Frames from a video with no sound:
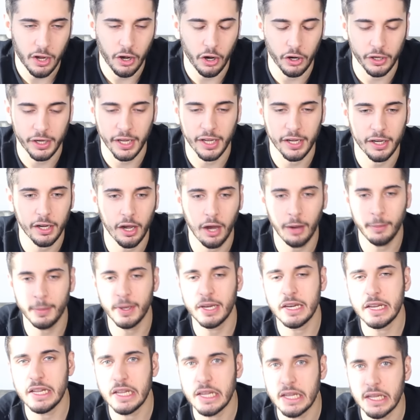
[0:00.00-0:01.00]
okay, come
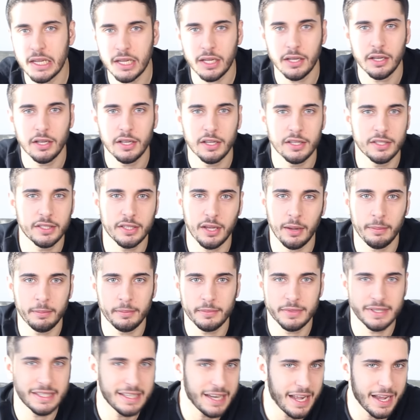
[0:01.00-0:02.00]
and eat
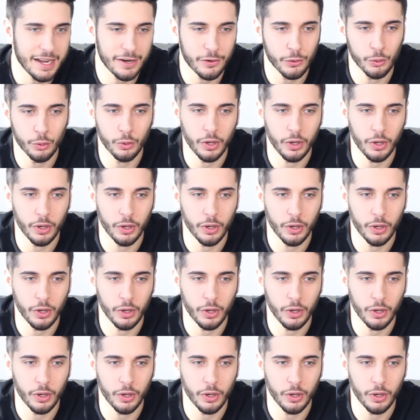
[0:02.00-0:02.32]
some snack